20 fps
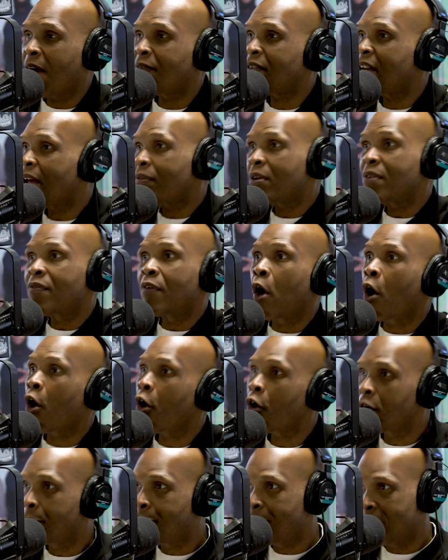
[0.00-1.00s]
I've never even
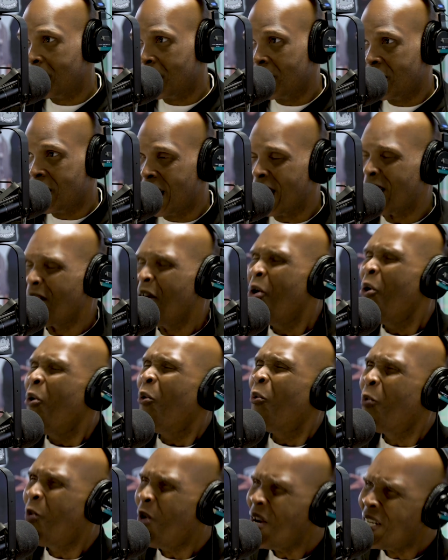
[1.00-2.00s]
heard of Pusha T.
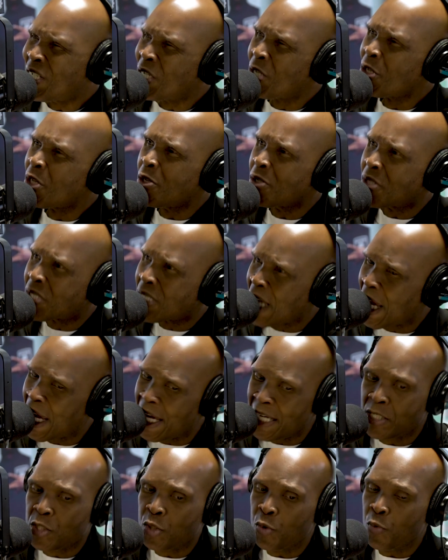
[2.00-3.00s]
Okay. What do you
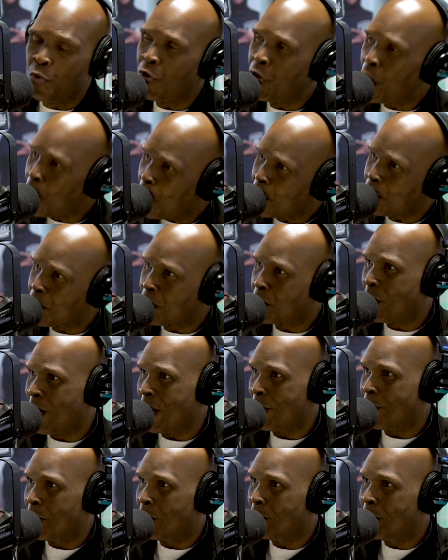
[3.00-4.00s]
say to those
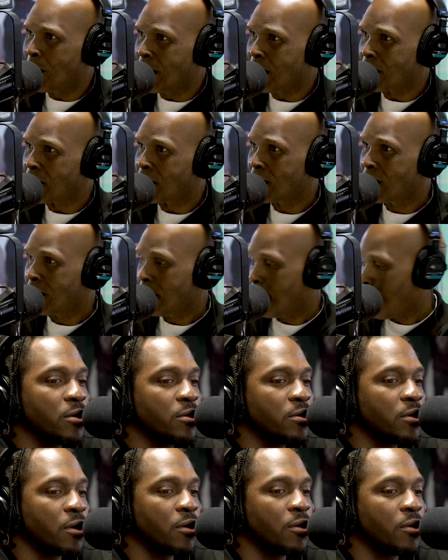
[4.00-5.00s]
people, Push?
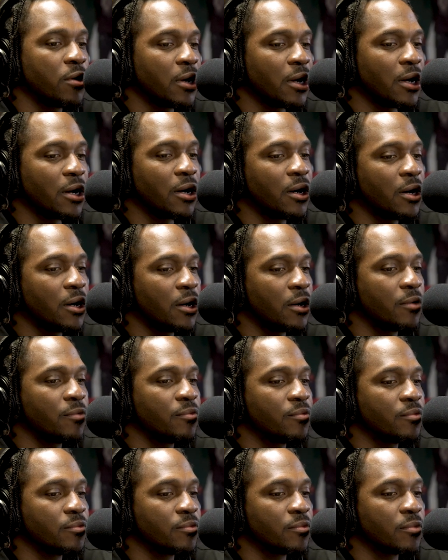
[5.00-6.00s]
You know,
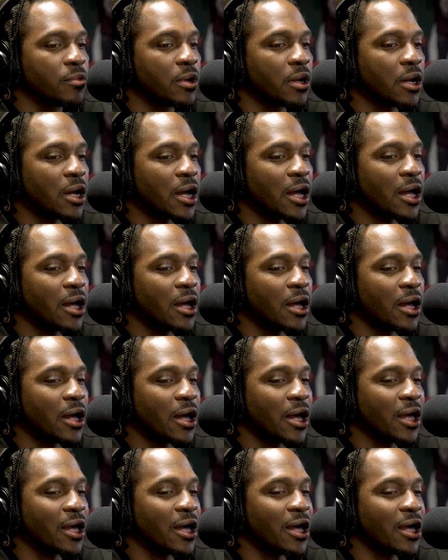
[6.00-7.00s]

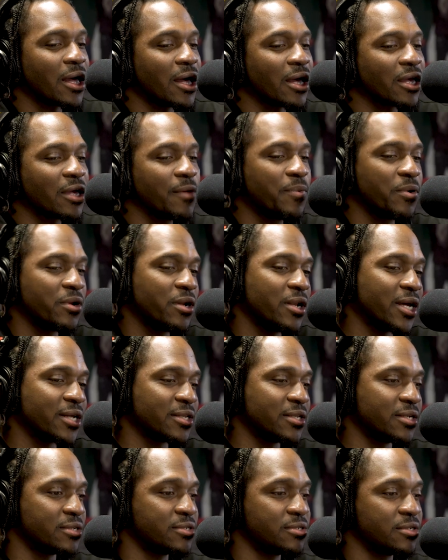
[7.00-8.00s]
I can put it
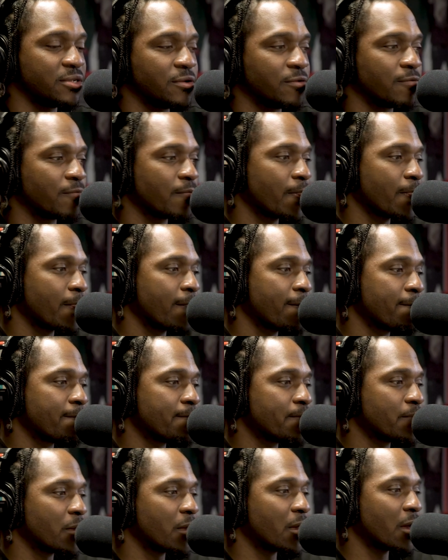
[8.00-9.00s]
like this.
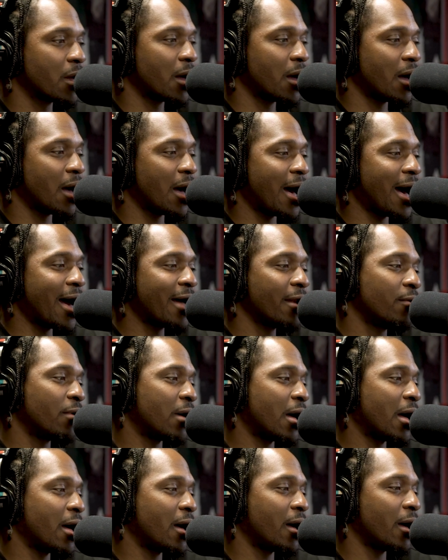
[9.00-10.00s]
I
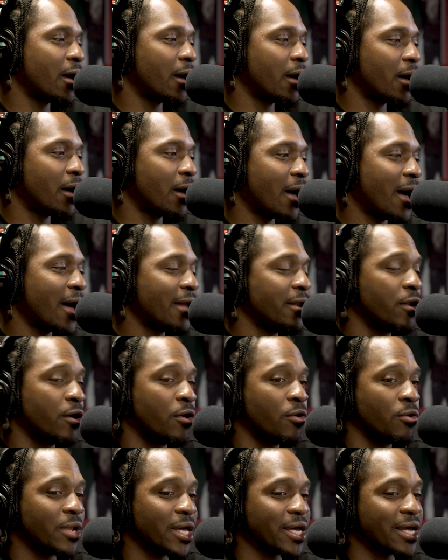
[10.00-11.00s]

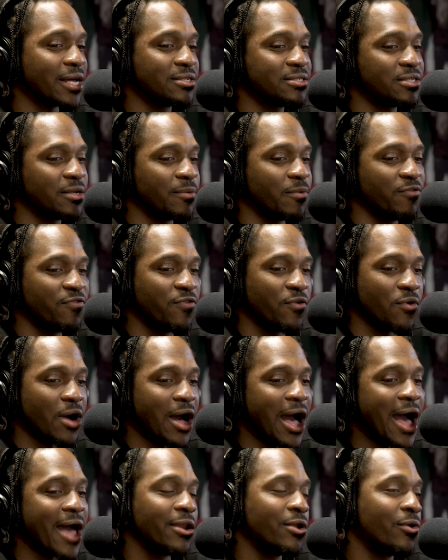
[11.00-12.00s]
know, like I said
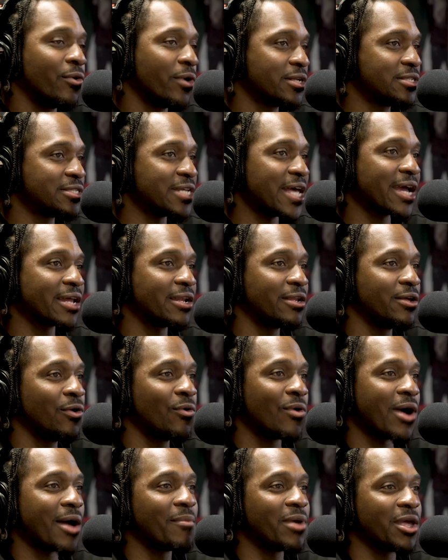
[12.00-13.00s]
before, I know exactly
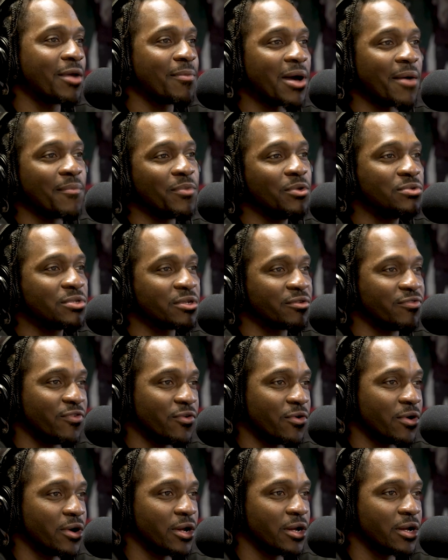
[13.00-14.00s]
who I make my music
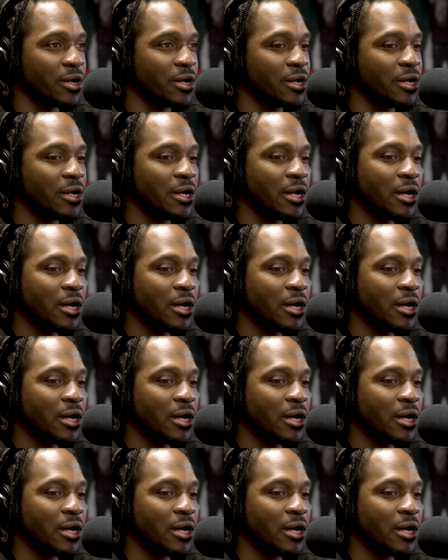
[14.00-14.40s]
for. Yes, sir.